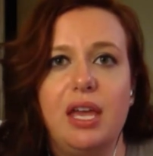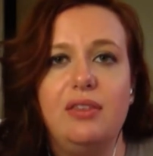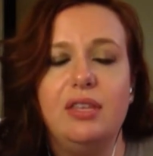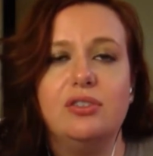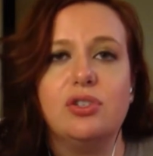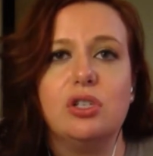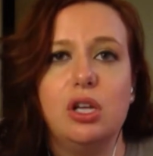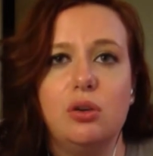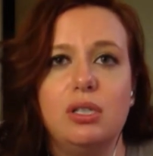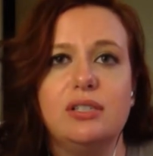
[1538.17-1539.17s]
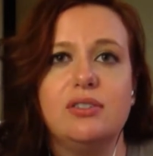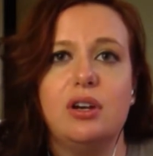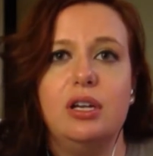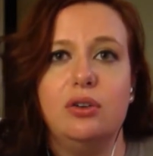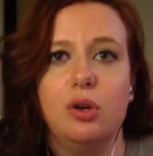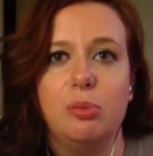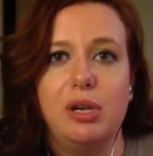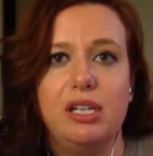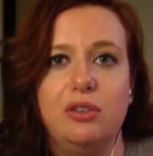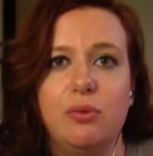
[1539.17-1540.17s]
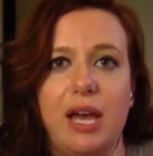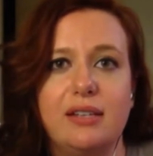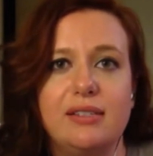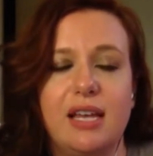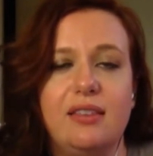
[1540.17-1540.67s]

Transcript: and then slowly start incorporating the rest.